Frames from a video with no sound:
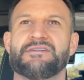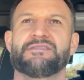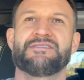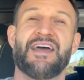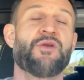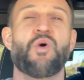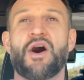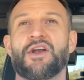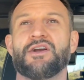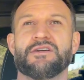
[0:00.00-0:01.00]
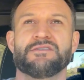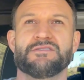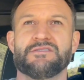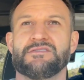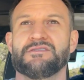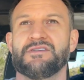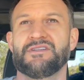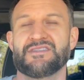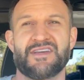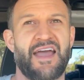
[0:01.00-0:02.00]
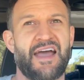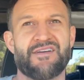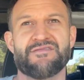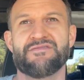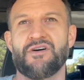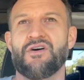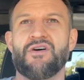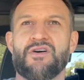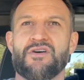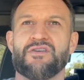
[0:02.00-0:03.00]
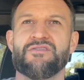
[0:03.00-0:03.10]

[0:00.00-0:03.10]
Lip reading: dead water. It doesn't have all